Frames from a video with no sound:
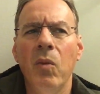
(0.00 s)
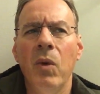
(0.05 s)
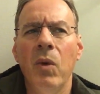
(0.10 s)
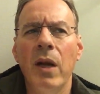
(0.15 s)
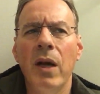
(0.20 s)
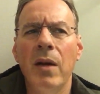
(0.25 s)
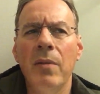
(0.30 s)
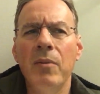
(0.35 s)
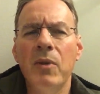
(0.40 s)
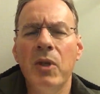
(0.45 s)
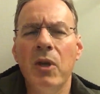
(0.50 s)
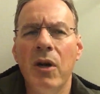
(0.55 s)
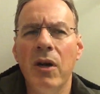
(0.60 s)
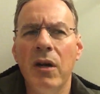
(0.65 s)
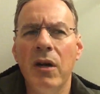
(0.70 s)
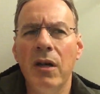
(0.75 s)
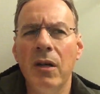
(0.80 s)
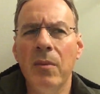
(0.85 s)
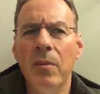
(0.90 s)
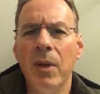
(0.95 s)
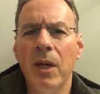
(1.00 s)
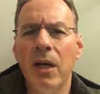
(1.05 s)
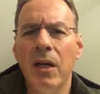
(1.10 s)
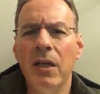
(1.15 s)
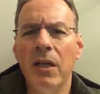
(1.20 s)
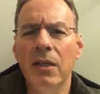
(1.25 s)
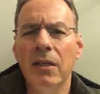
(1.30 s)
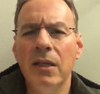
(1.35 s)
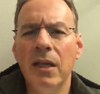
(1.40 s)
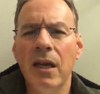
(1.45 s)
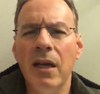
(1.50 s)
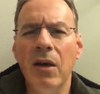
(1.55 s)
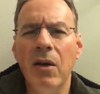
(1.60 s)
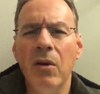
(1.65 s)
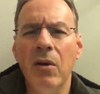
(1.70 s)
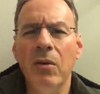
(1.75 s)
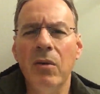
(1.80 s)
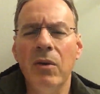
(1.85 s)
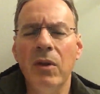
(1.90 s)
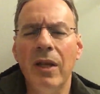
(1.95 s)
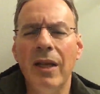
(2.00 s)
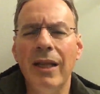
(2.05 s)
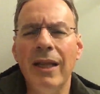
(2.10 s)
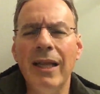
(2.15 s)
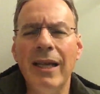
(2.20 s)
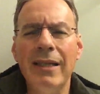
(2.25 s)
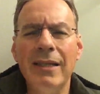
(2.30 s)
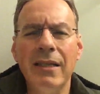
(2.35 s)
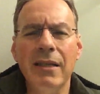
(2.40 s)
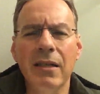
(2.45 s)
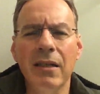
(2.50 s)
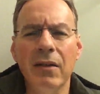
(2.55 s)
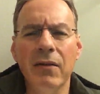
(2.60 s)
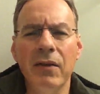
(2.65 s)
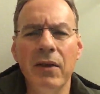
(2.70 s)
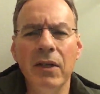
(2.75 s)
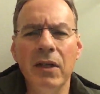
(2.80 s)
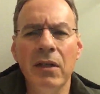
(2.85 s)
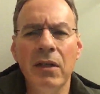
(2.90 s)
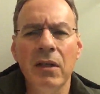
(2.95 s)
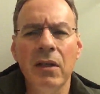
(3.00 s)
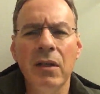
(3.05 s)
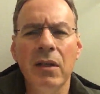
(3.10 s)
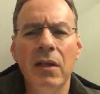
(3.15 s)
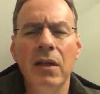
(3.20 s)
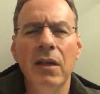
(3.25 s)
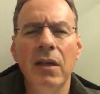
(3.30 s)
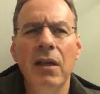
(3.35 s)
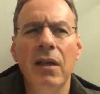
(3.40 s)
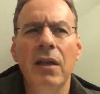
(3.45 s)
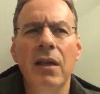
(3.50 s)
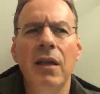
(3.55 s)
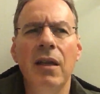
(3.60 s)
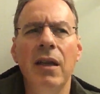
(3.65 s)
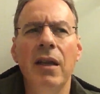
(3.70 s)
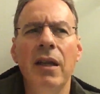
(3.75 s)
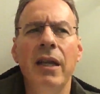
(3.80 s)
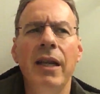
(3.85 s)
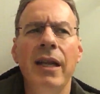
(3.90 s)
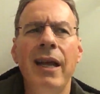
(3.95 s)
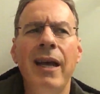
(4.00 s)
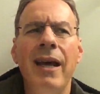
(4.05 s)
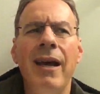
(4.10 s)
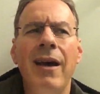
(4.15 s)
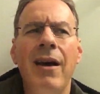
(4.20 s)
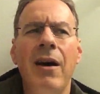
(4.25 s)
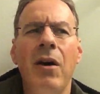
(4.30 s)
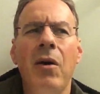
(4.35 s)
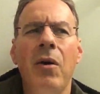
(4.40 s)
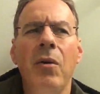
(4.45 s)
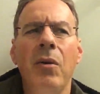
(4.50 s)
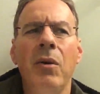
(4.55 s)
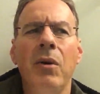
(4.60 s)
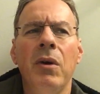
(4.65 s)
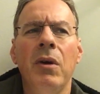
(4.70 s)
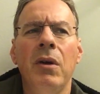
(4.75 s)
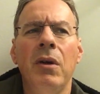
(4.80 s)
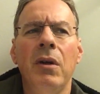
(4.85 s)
What I'm talking about is how the lesson of it, and how